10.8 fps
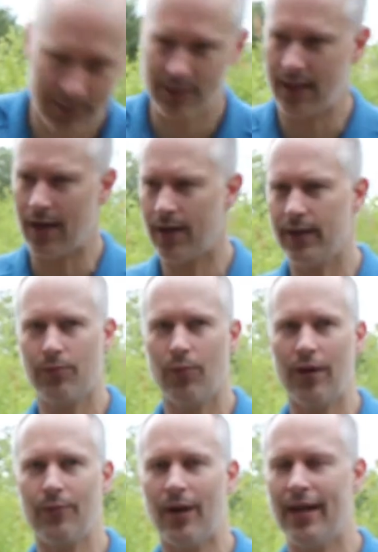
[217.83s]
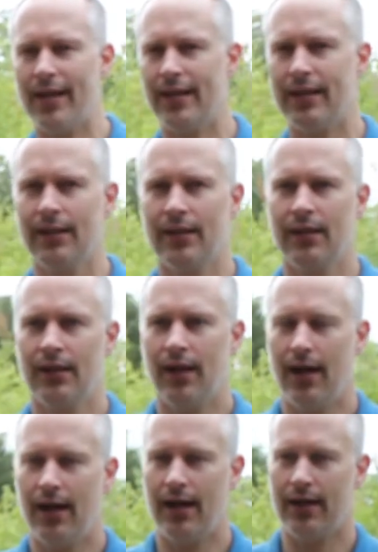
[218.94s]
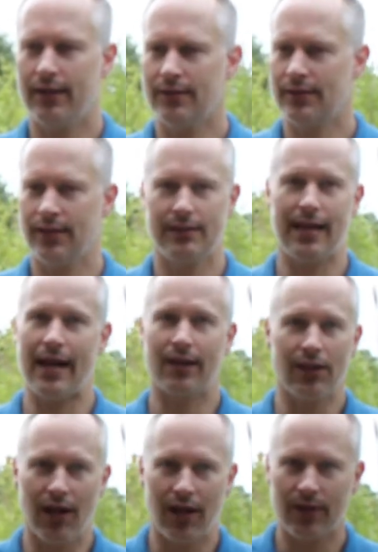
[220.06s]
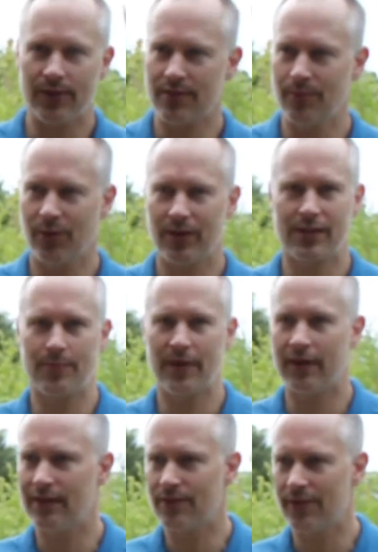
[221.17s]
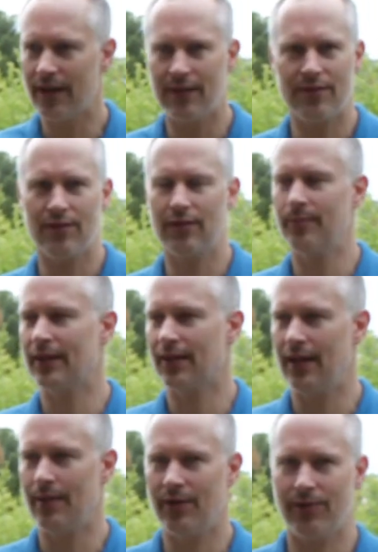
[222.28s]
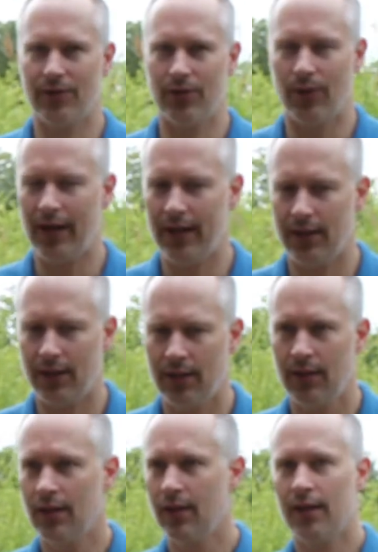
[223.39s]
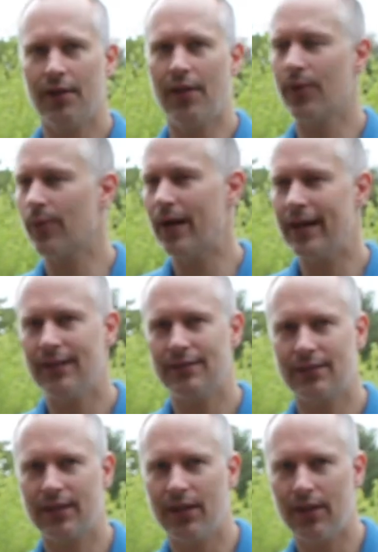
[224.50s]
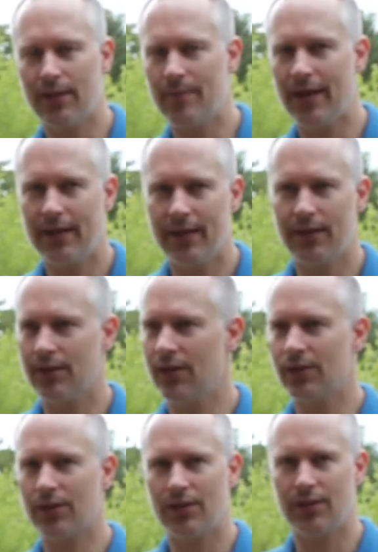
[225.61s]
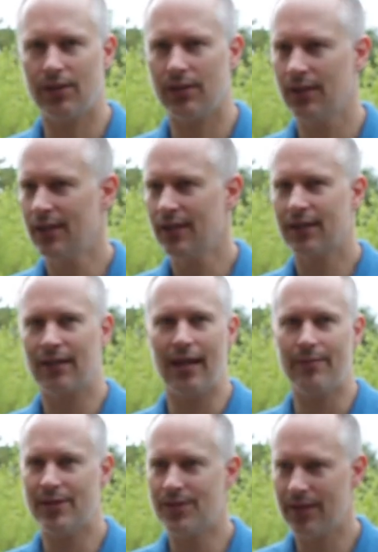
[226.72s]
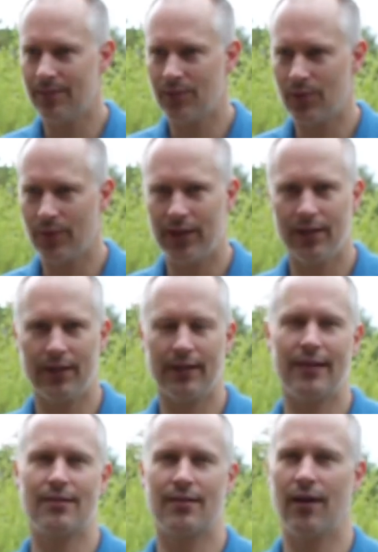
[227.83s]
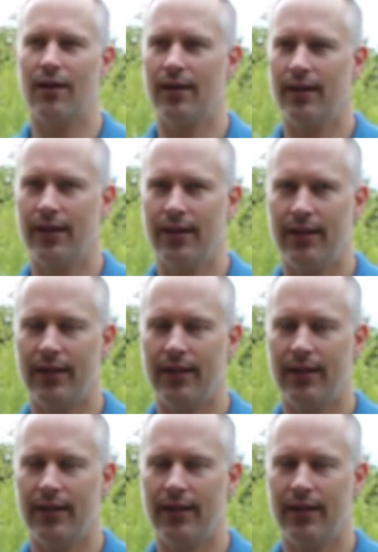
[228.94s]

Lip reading: started. One way is to tag along with some more experienced friends who have been climbing for a while. Another way is to go to many of the local climbing gyms where you can get started in an